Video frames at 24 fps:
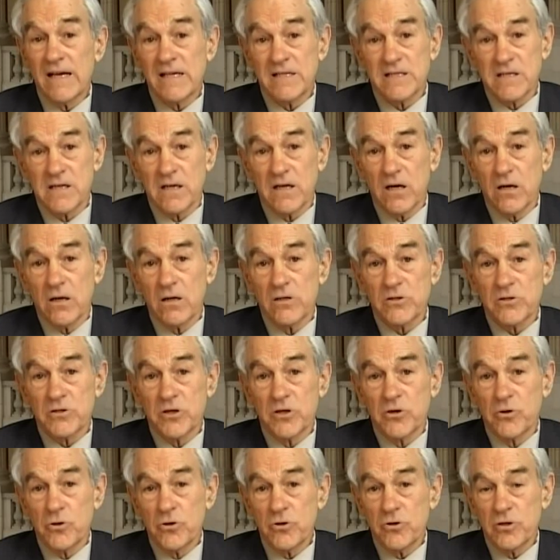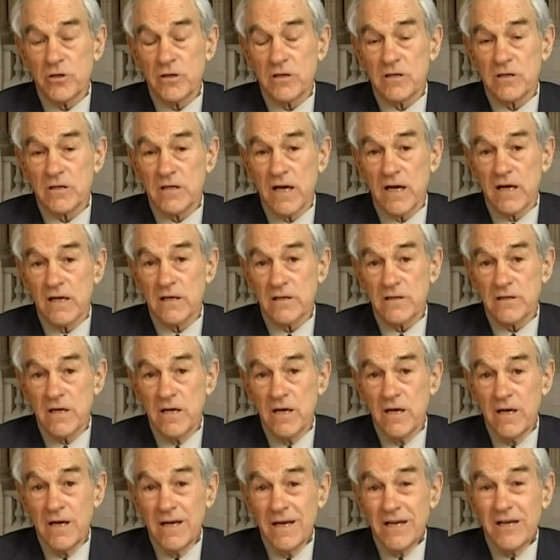as the Constitution says,
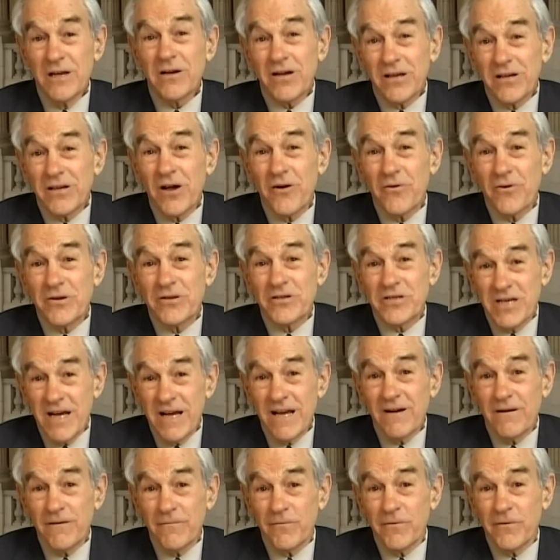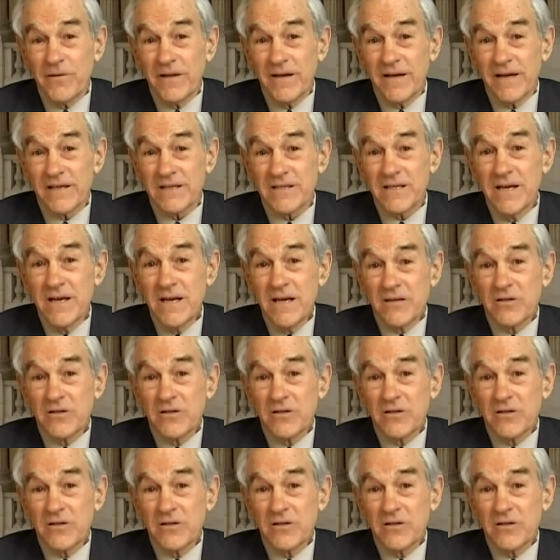you could go to jail for this.